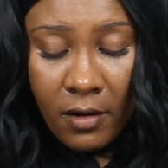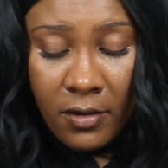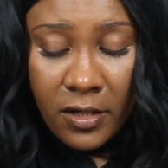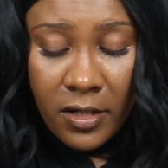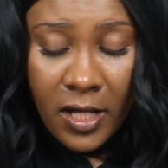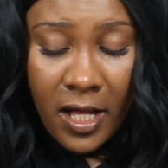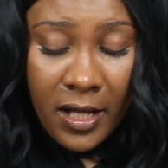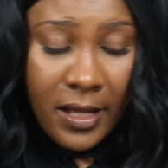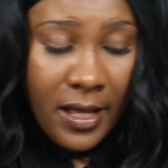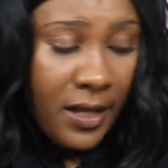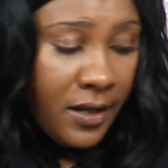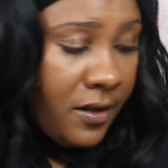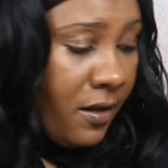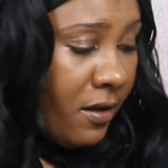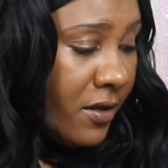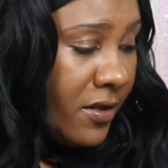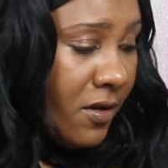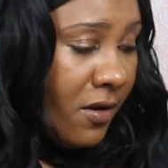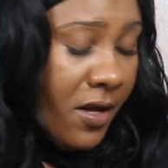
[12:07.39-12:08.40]
Okay, I gotta
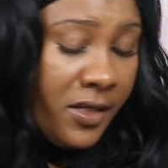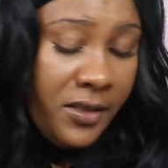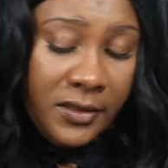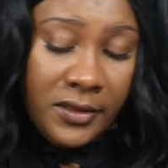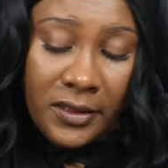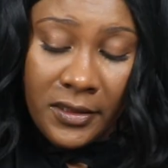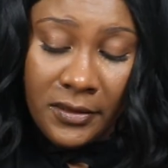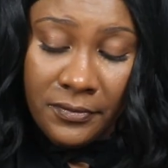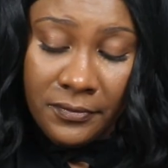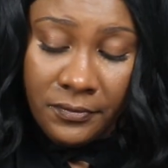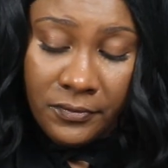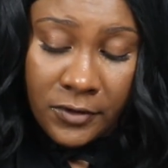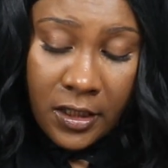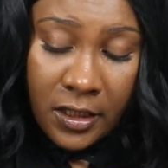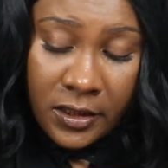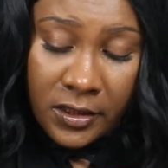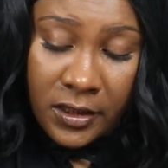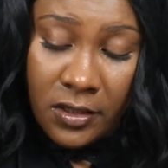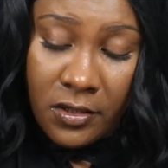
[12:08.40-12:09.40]
call your auntie,
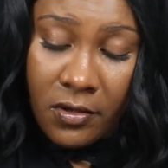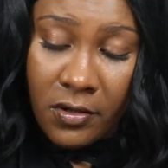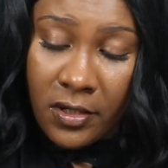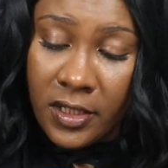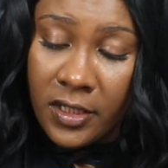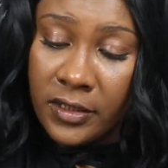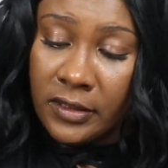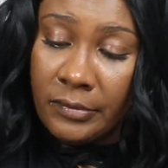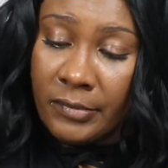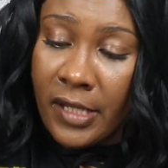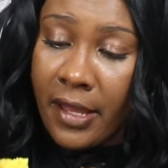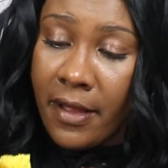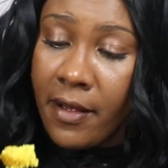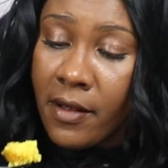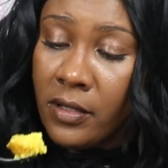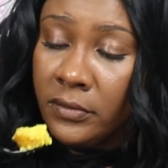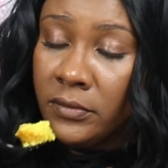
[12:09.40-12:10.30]
cause she gonna cuss me.